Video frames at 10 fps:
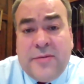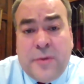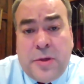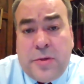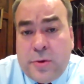
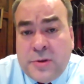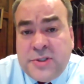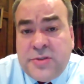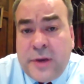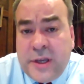for the third
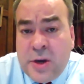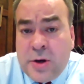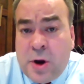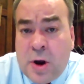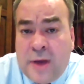straight year
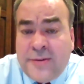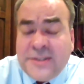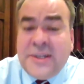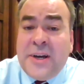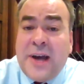at our
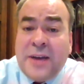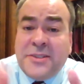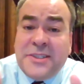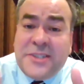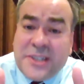office, and
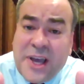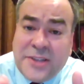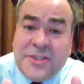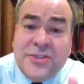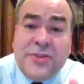allows us to
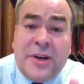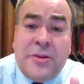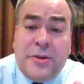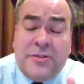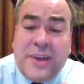concentrate
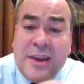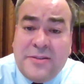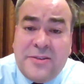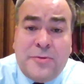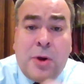on those
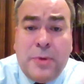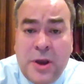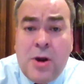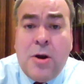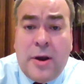cases where we
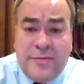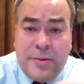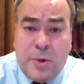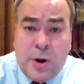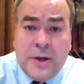are off
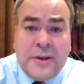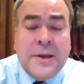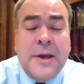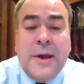the mark.